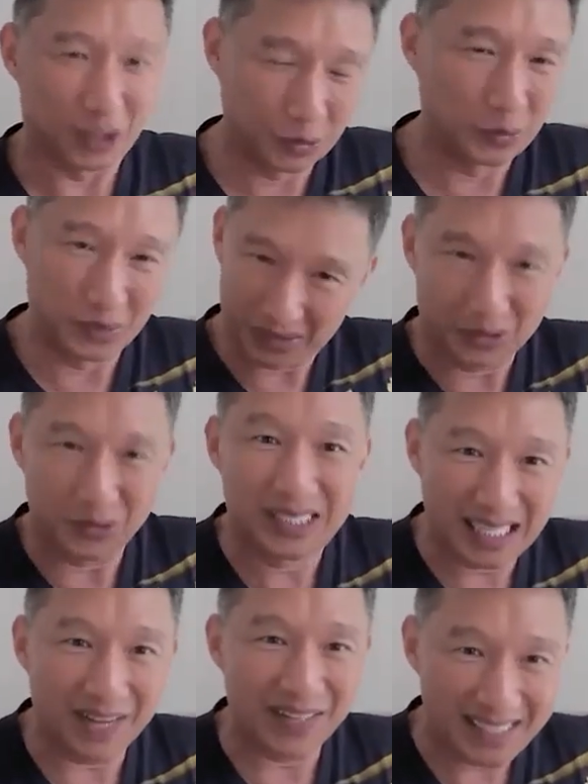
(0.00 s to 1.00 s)
to
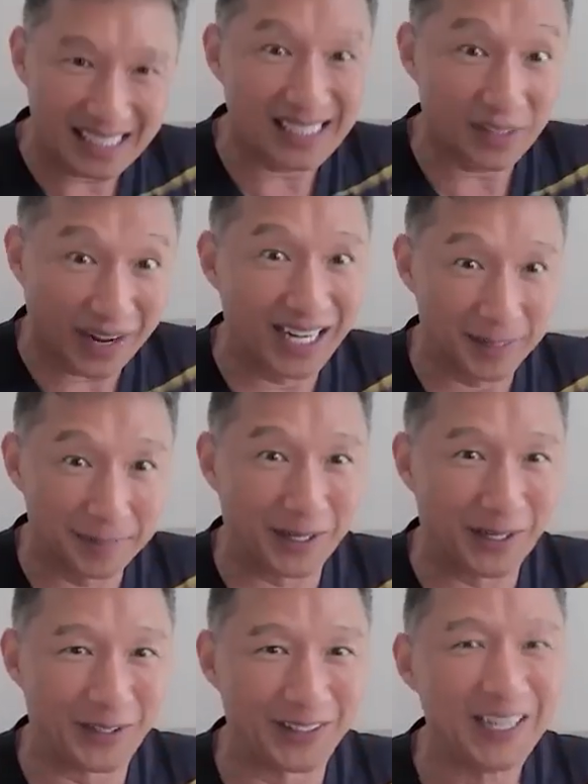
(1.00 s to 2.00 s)
7 seats
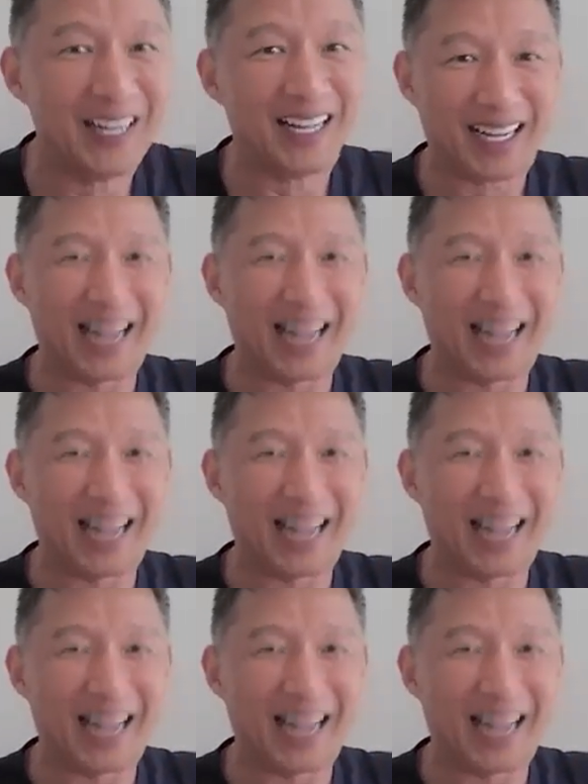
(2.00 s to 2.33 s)
available,